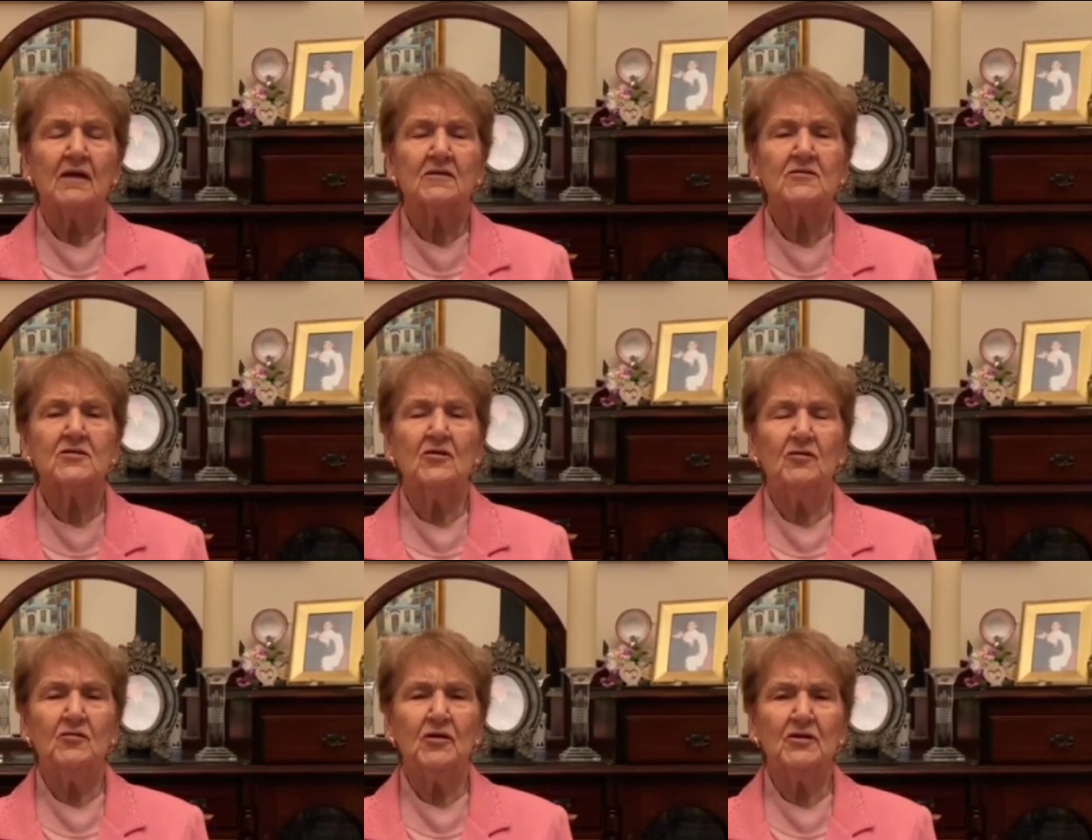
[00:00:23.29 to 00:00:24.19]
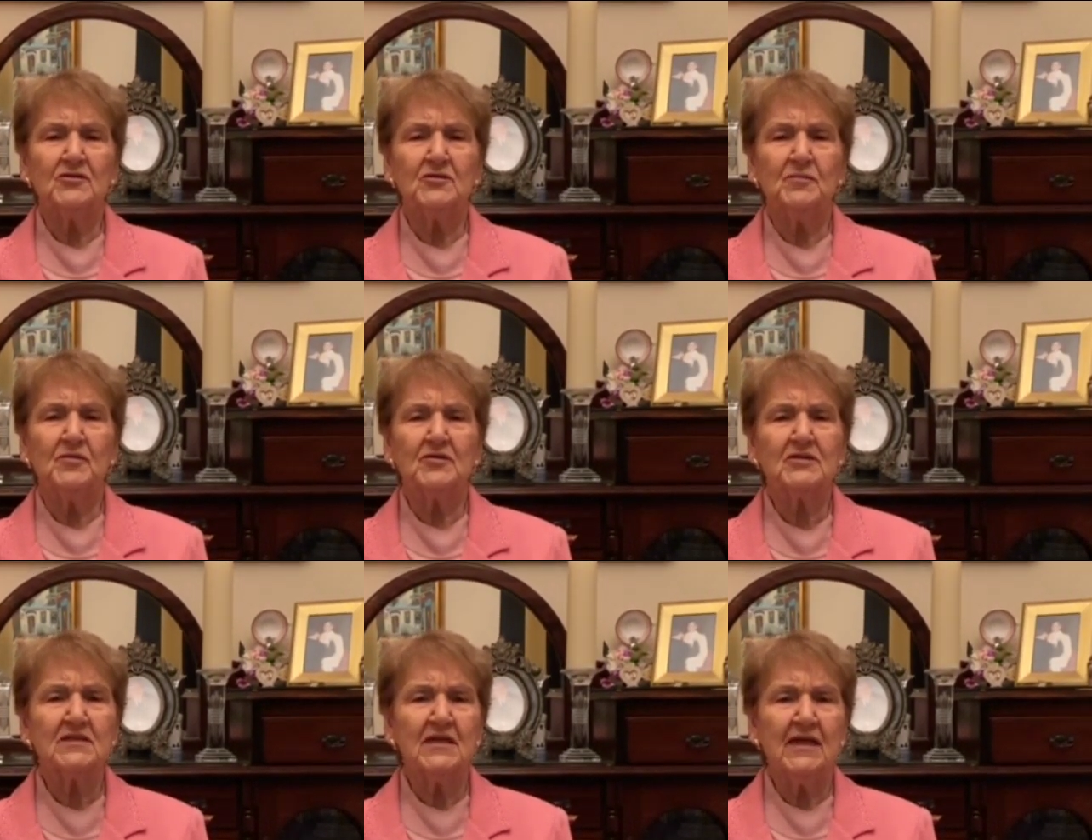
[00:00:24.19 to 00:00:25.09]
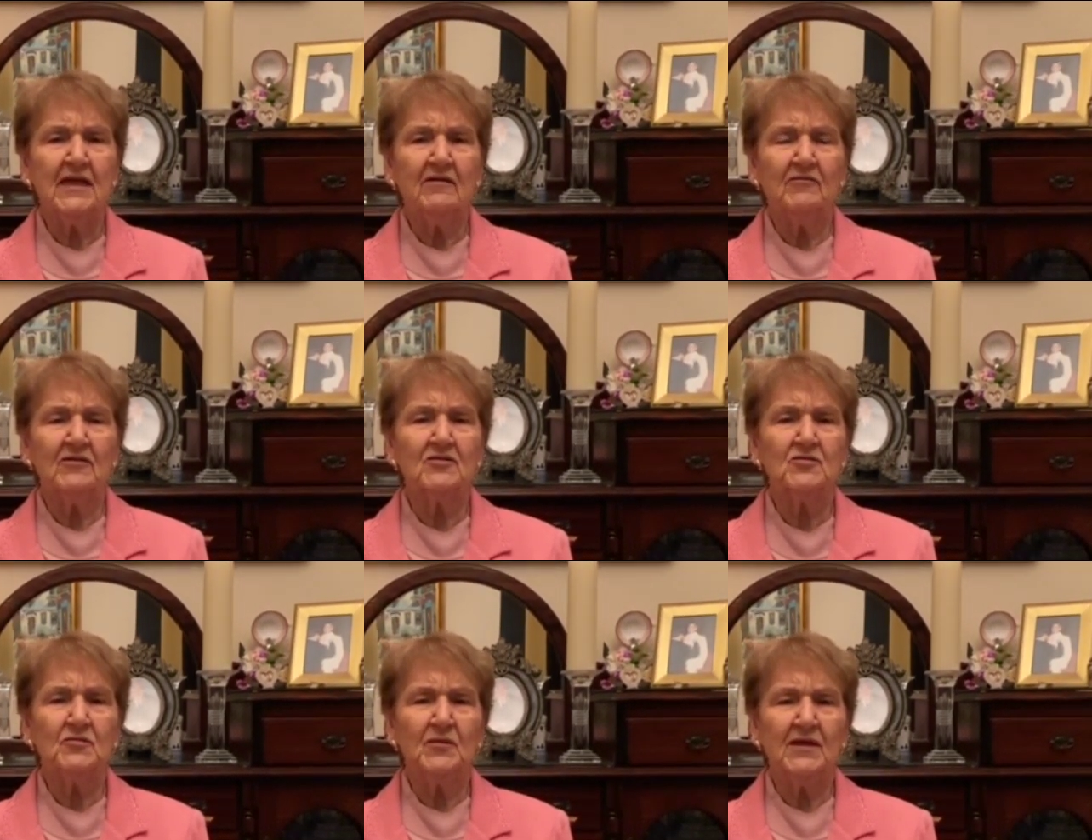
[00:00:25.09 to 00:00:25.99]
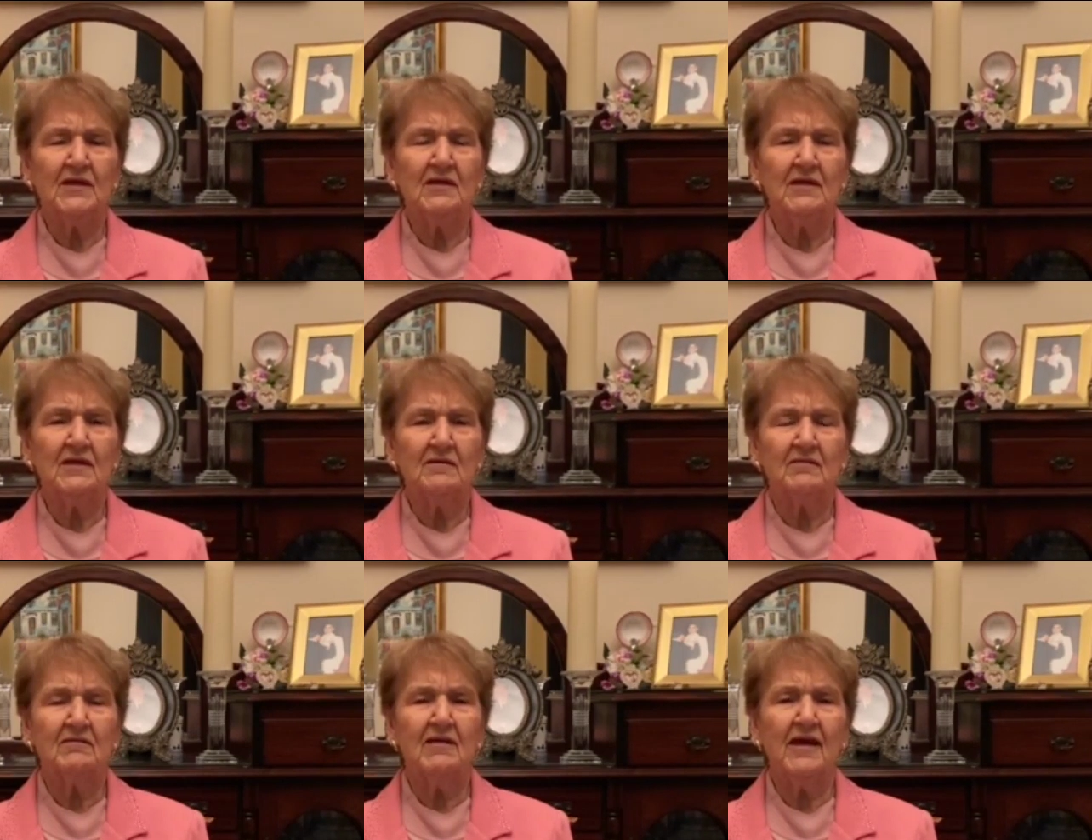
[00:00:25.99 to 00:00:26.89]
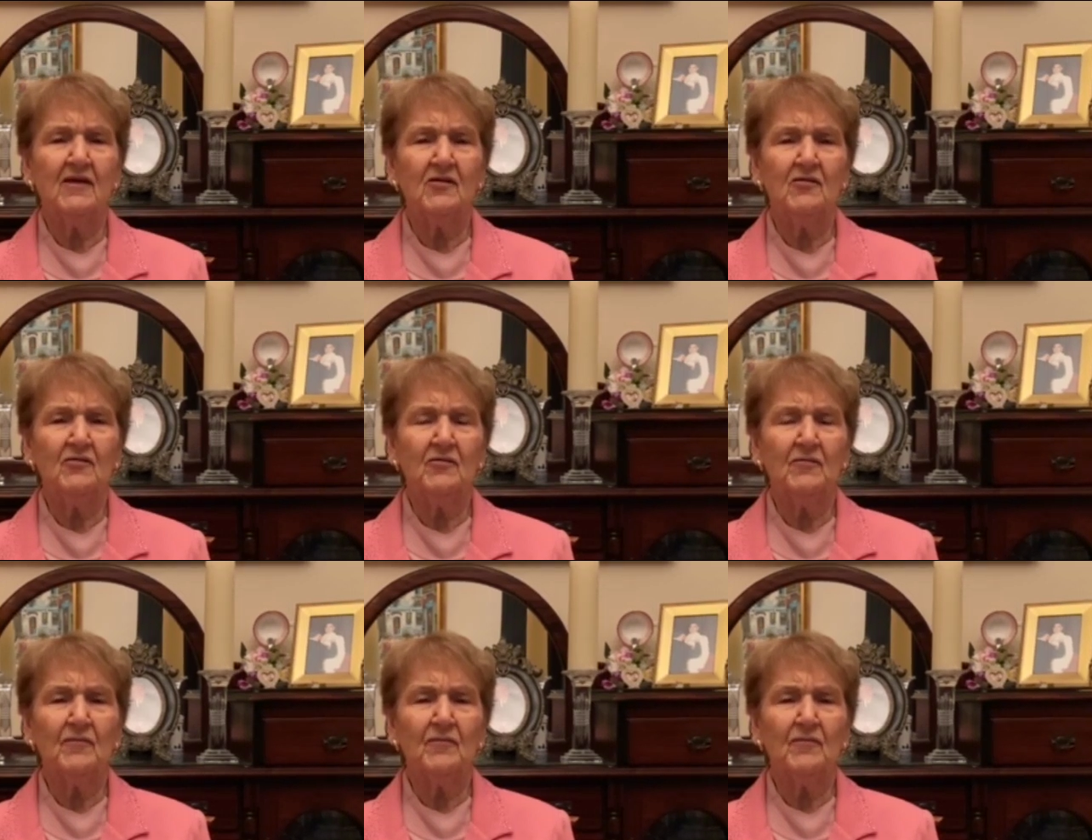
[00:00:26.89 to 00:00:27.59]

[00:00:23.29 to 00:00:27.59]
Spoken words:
so loyal to Pastor Nev and to Wendy. Thank you.